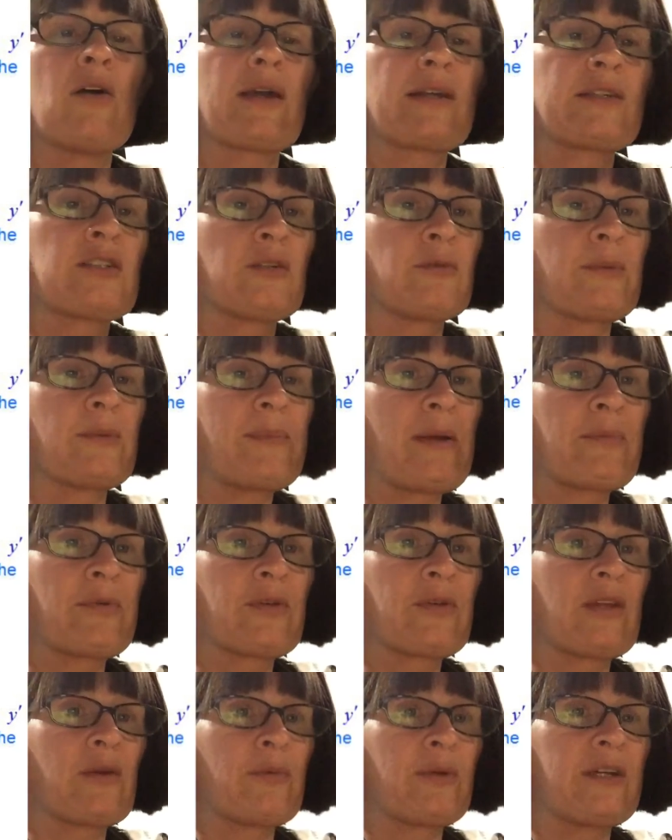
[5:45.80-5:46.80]
Okay, so
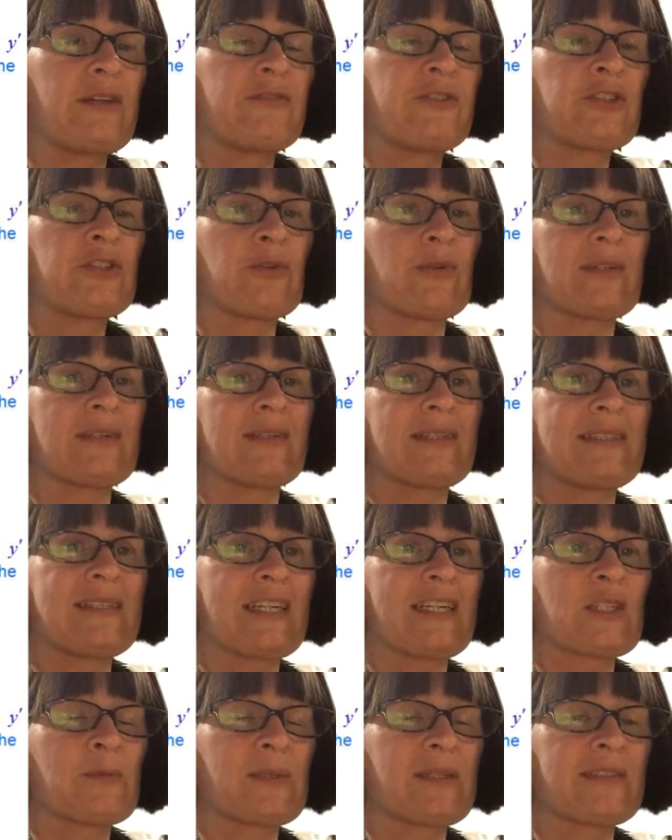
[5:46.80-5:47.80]
remember that we've shortened the
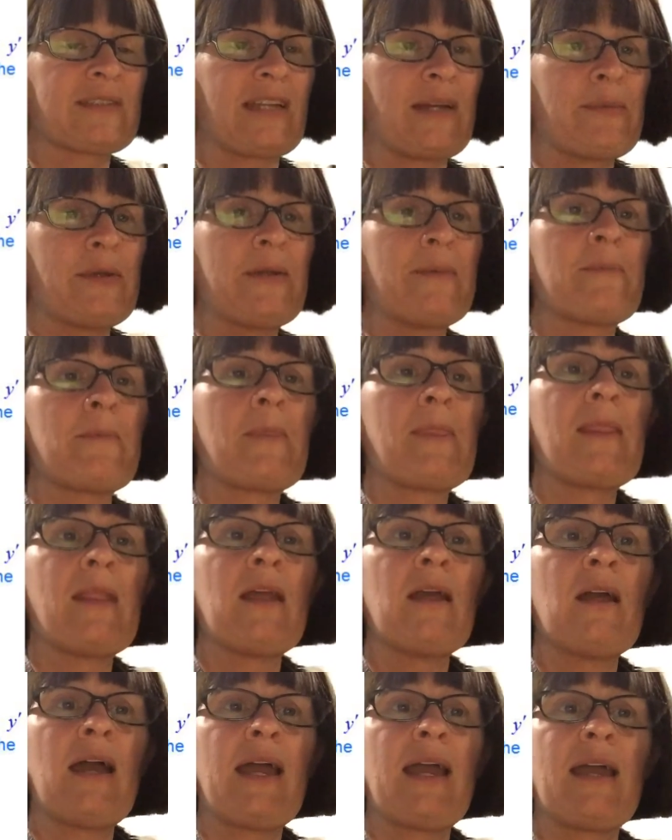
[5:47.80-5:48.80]
textbook assignment,
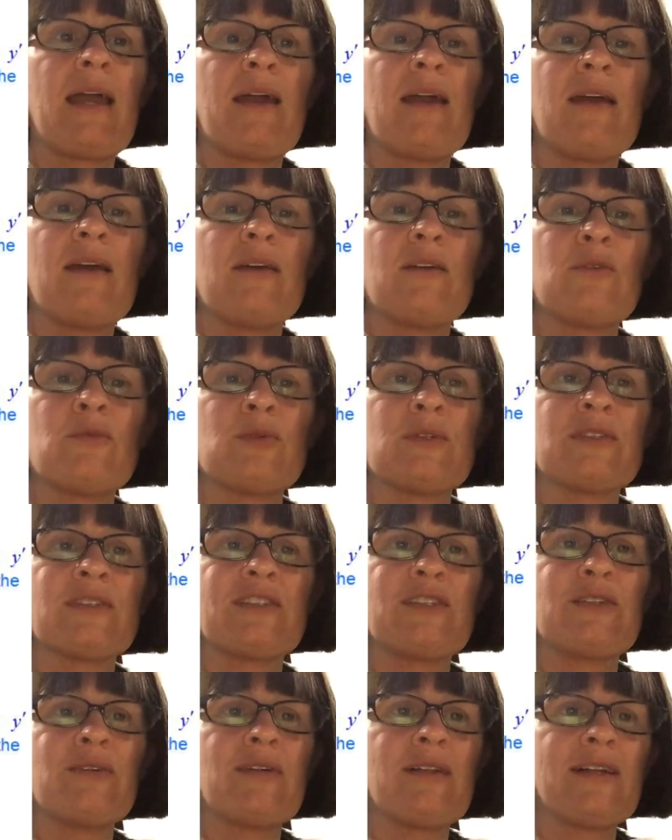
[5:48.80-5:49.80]
and we'll
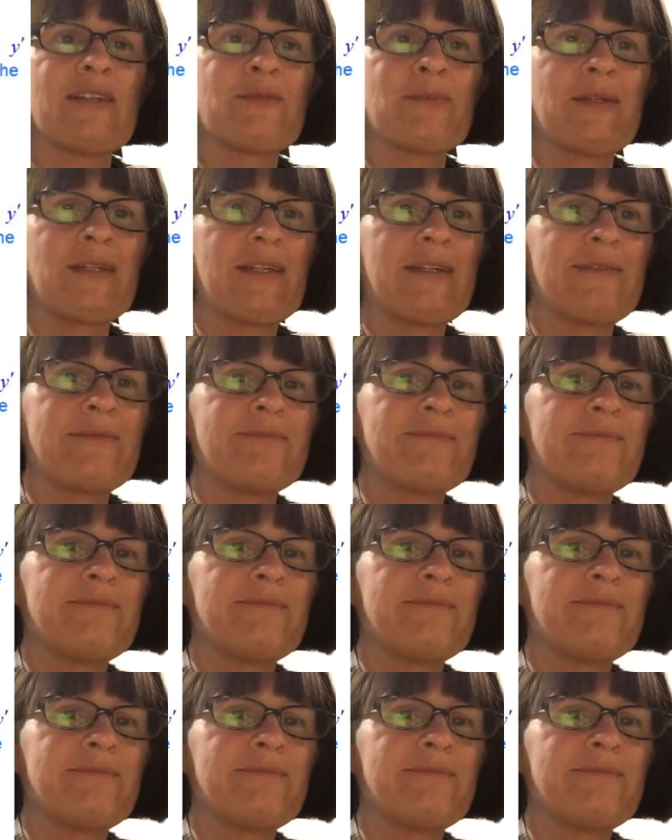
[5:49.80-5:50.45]
see you in class Monday.